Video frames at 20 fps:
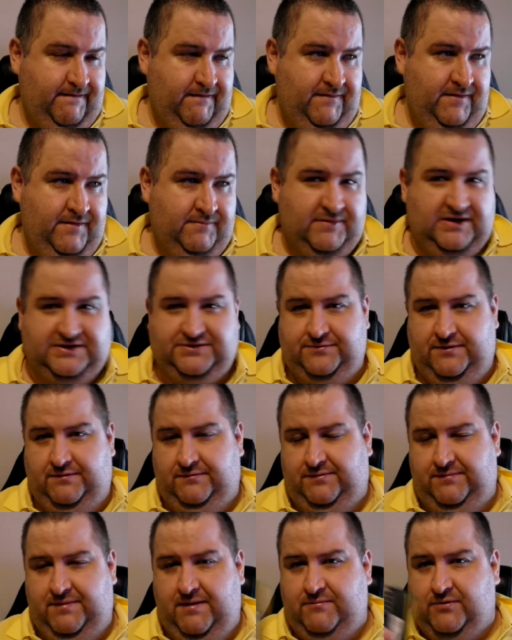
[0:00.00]
mucked around with the
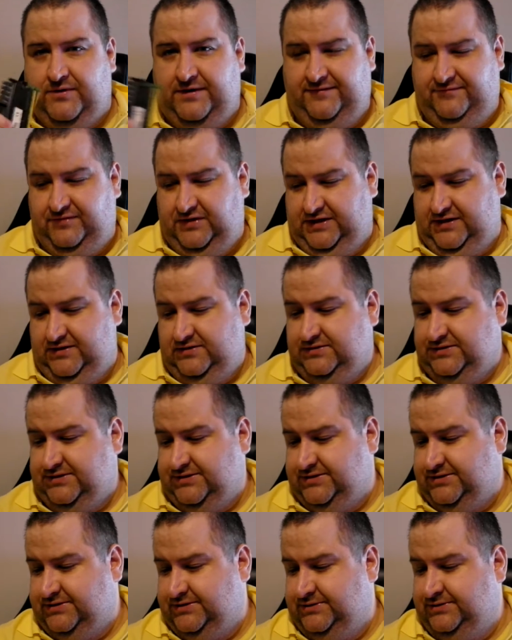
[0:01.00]
memory and everything
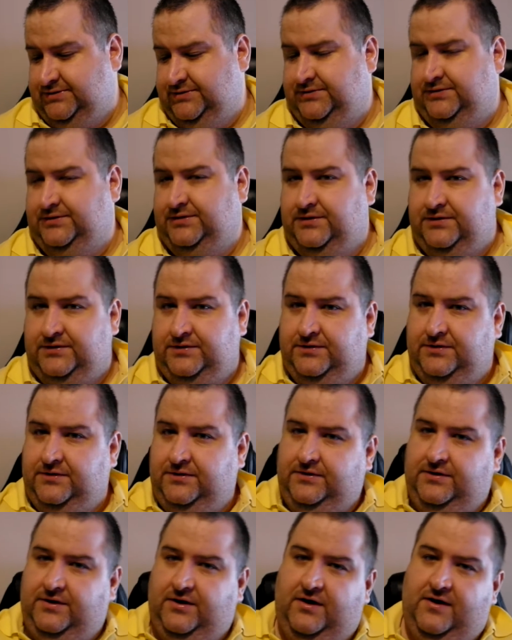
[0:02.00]
else,
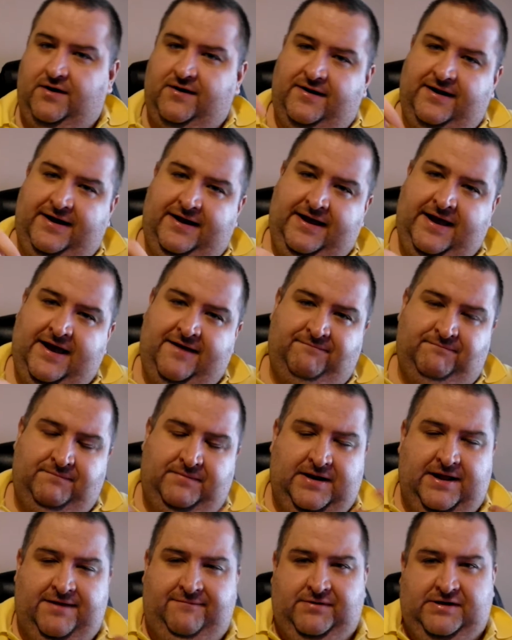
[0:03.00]
I haven't been
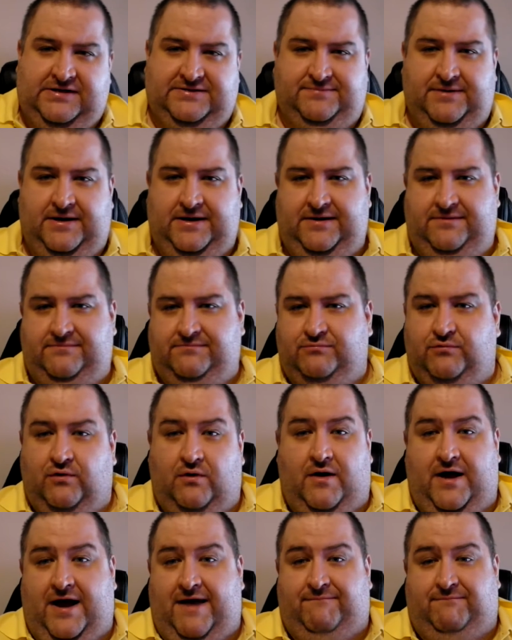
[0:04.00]
having as many, well, I
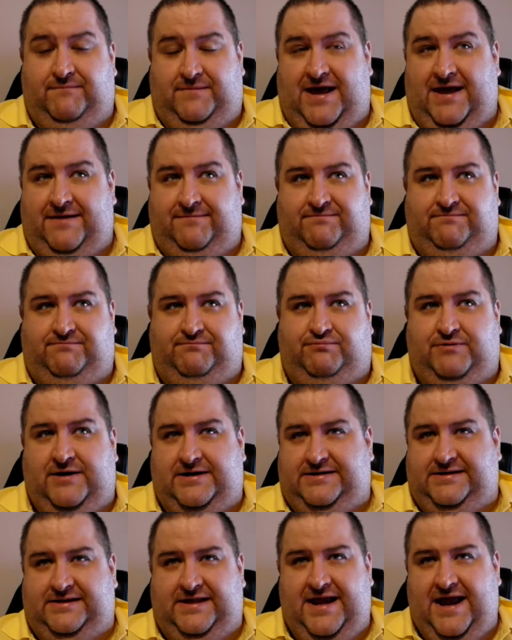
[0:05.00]
haven't
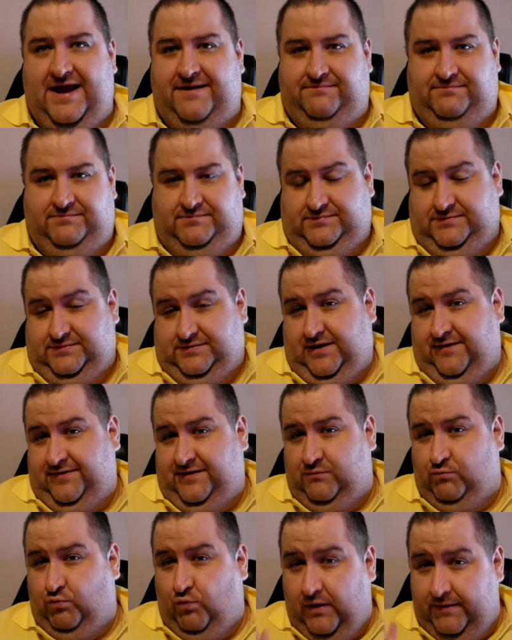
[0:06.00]
practically had, I think,
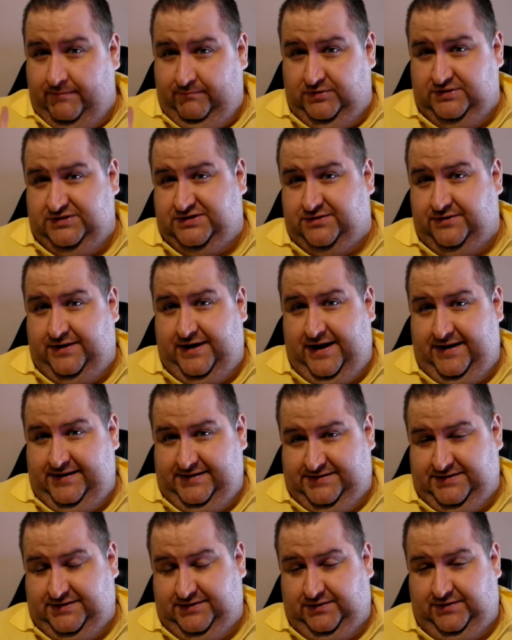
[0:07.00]
one blue screen in
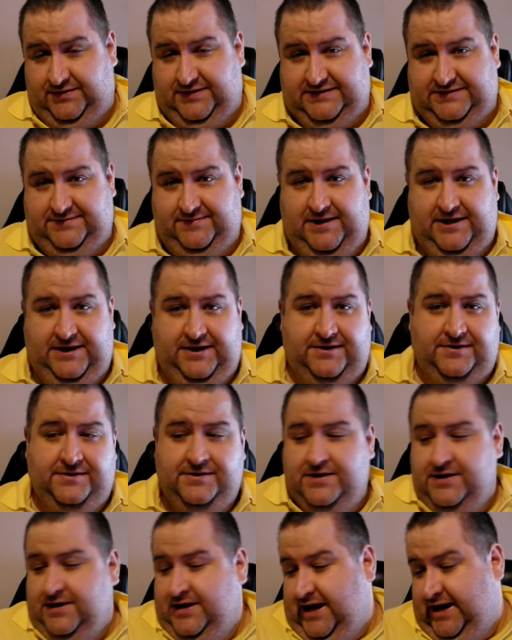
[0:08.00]
total, that's about it.
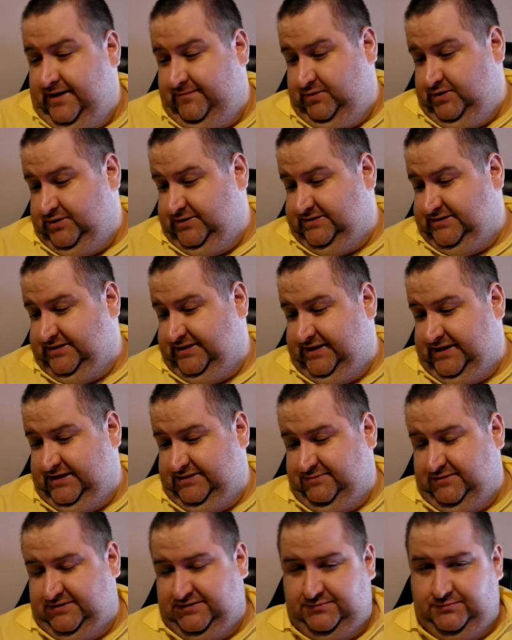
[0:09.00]
And to be honest, I think it's
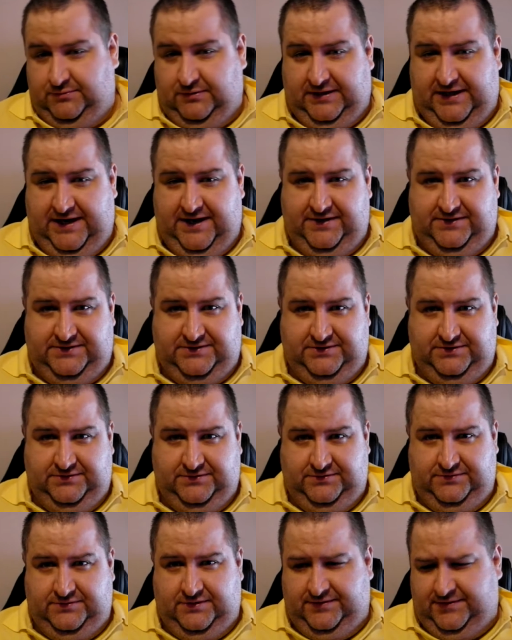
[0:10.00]
mostly related to,
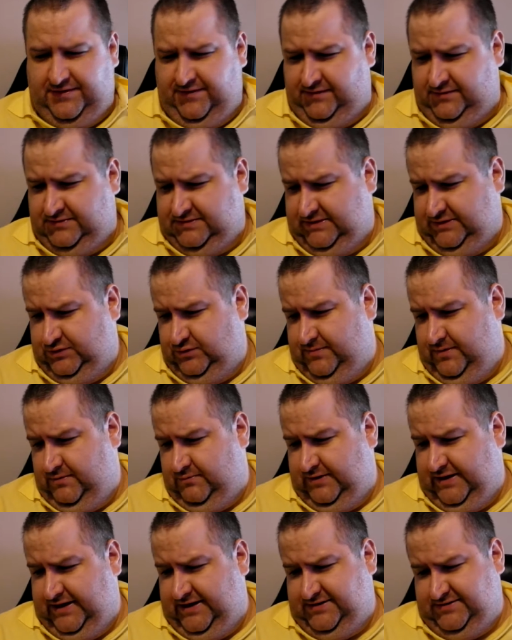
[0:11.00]
I think it was a little bit
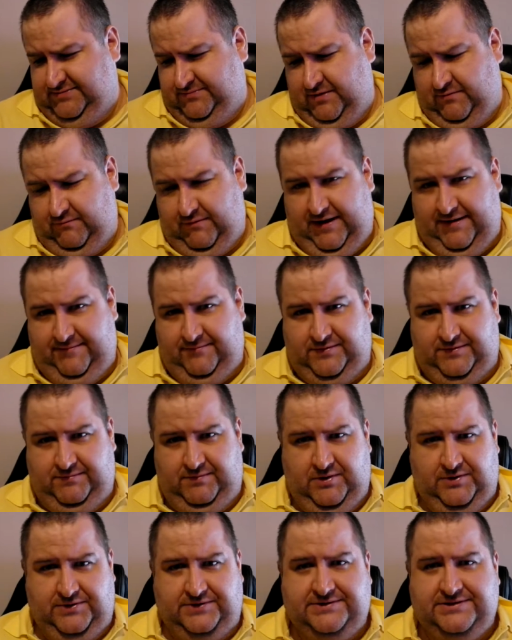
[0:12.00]
related to my RAM, to be
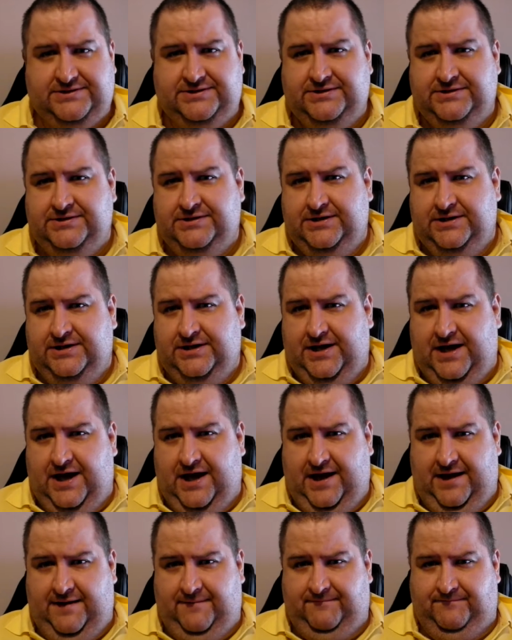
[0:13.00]
honest.
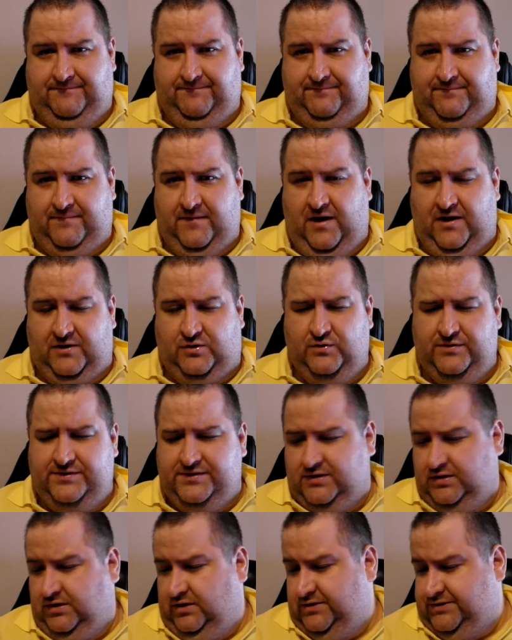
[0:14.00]
I couldn't
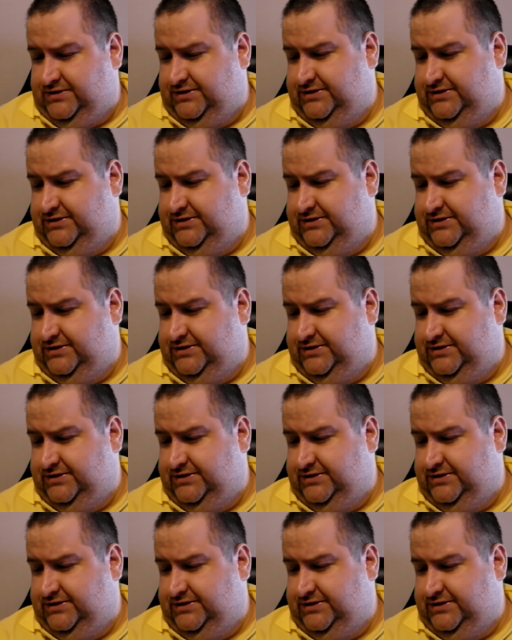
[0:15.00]
clock,